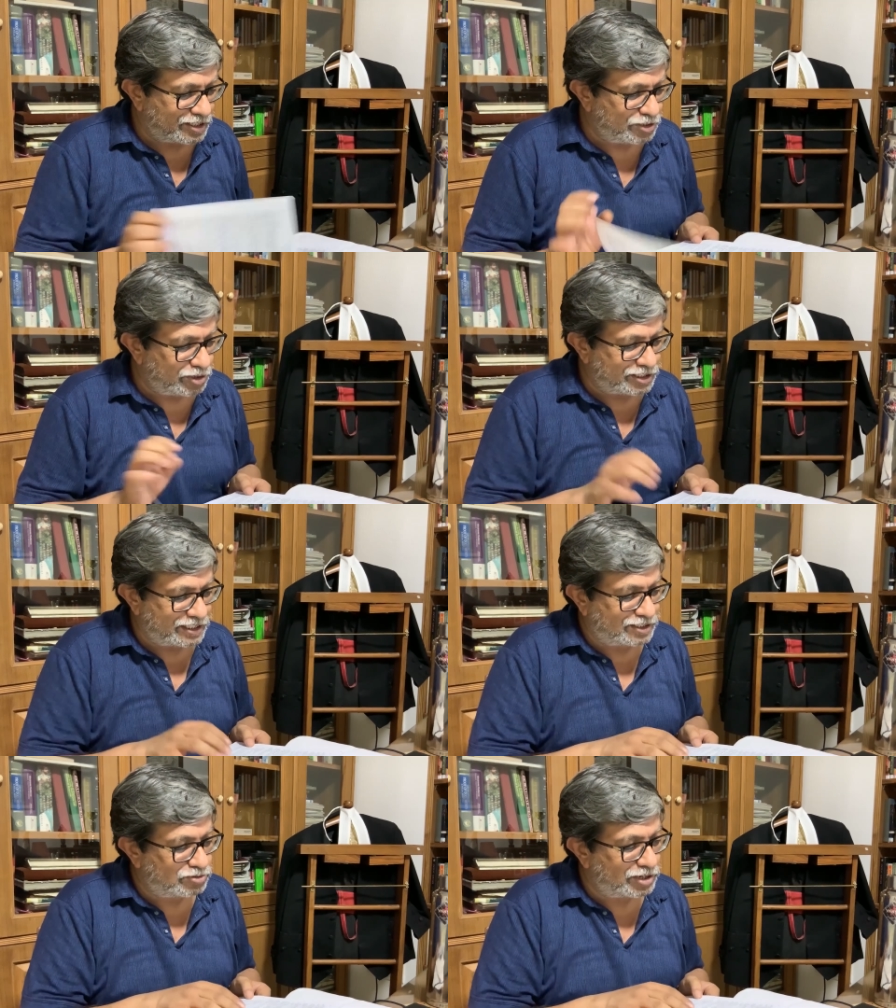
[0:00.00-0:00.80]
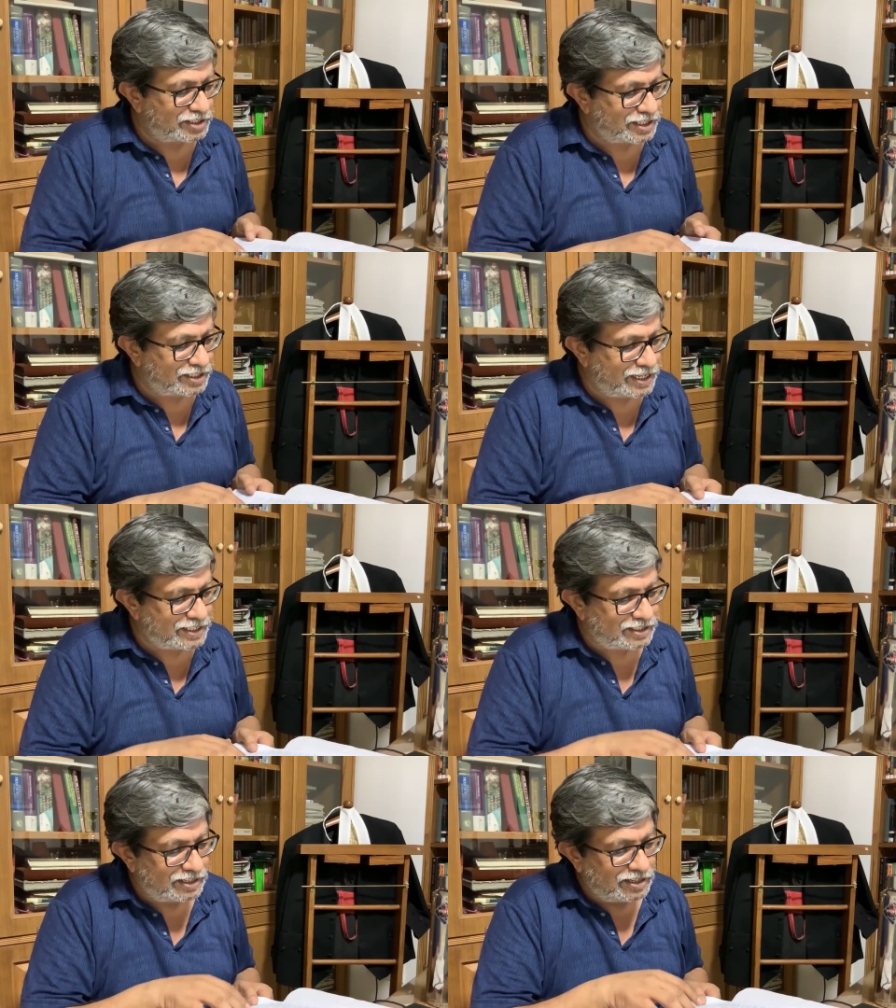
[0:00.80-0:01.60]
26. 26 says,
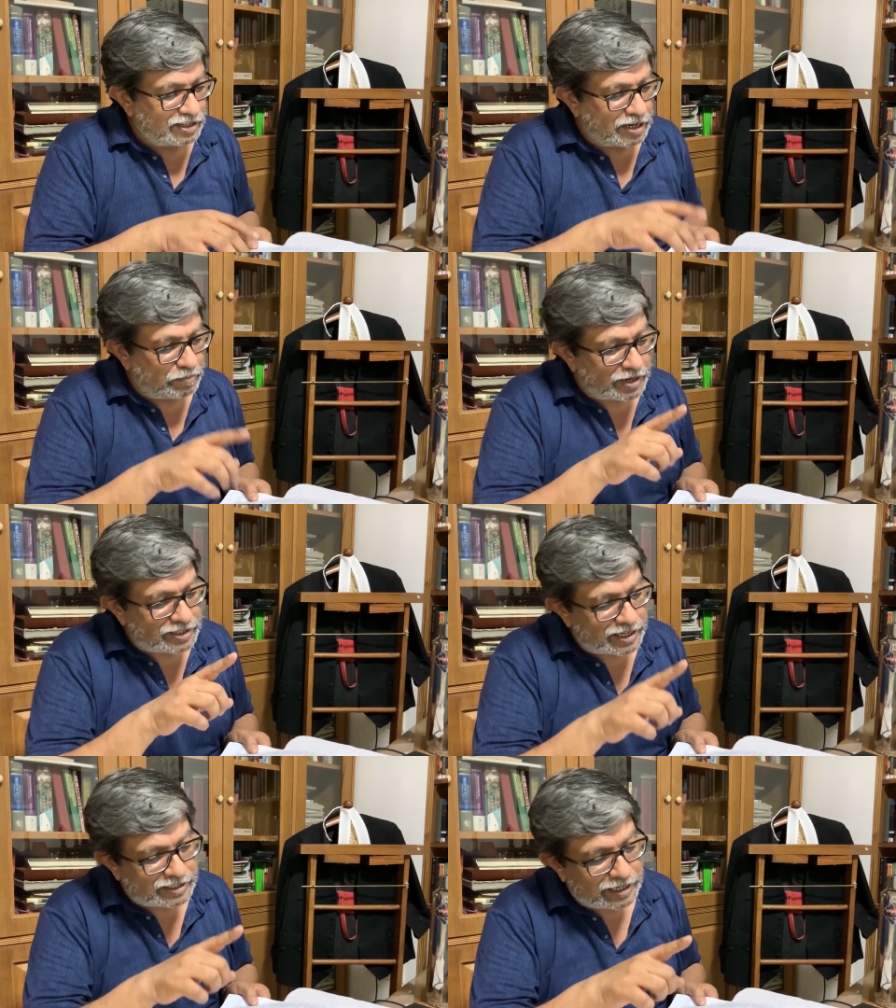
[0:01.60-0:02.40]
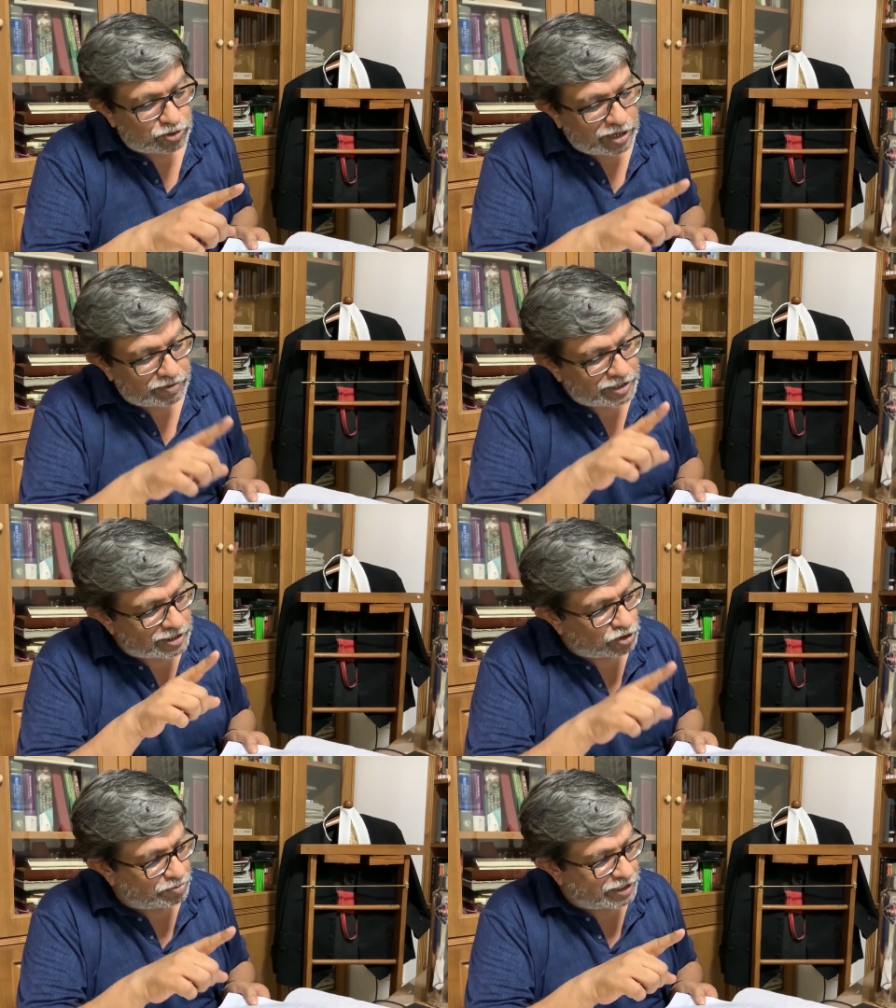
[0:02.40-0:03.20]
a person is said to have reason
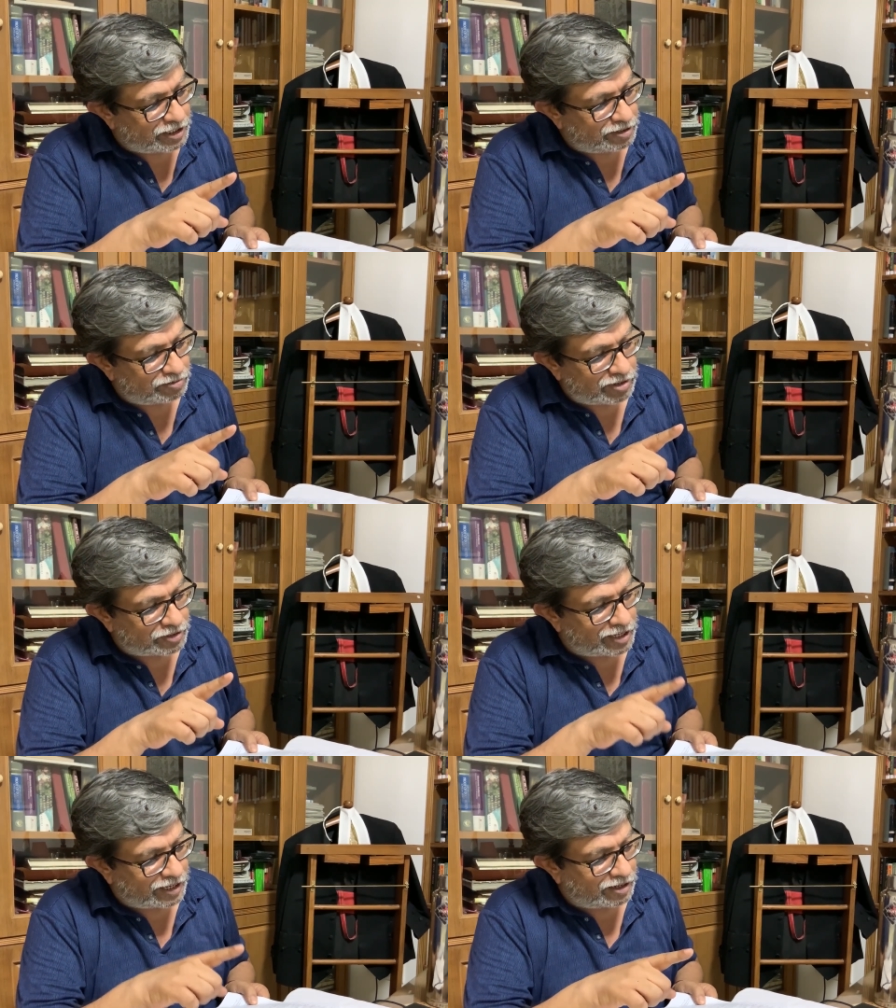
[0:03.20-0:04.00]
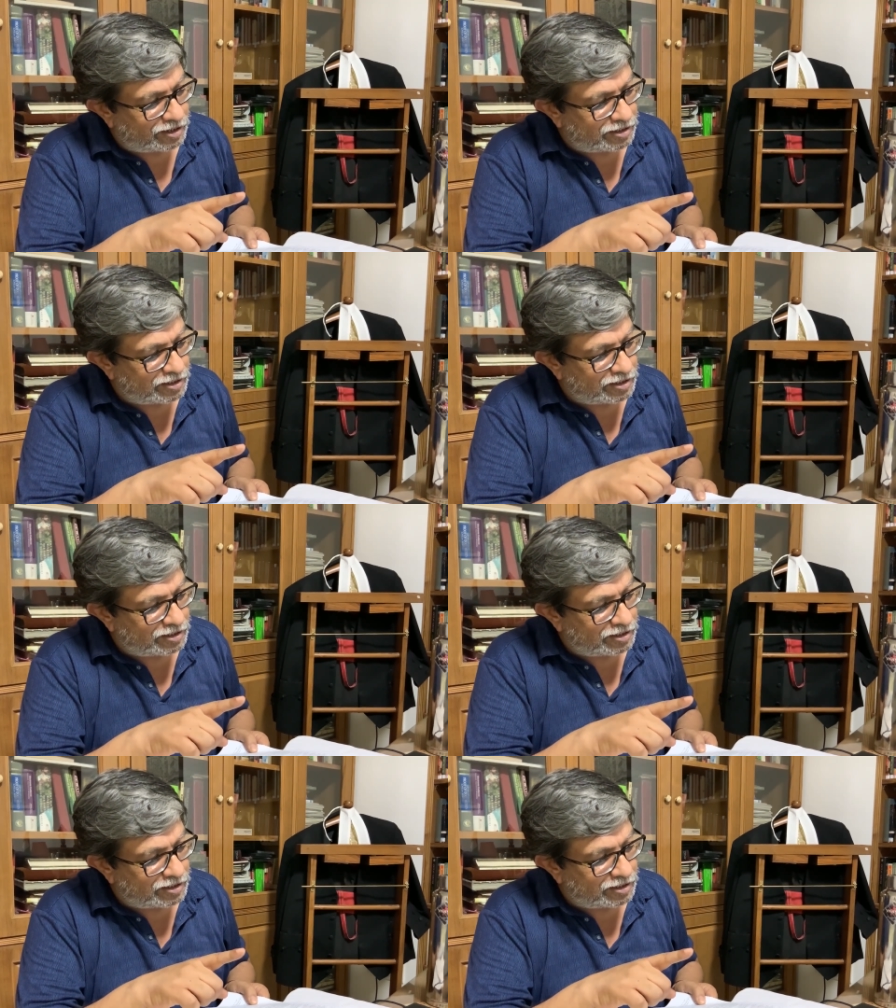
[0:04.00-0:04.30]
to believe a thing